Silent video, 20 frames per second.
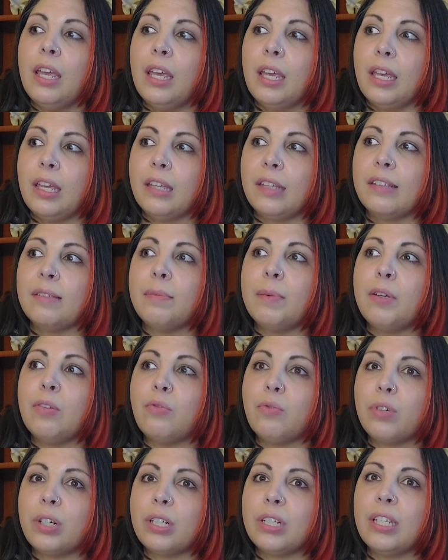It's
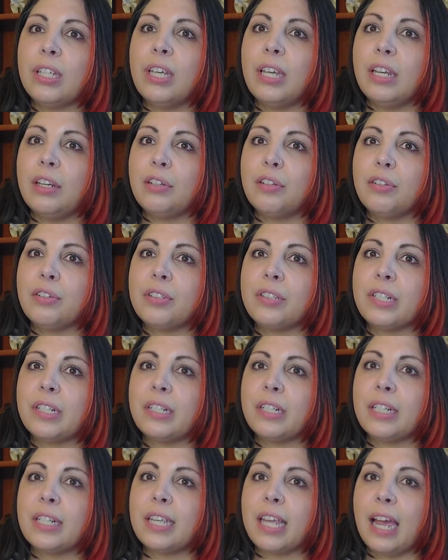been really interesting
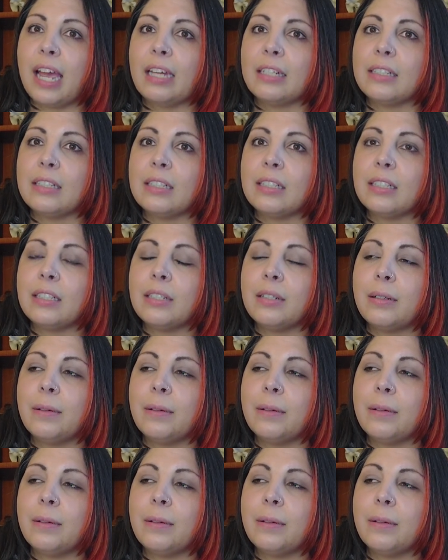to get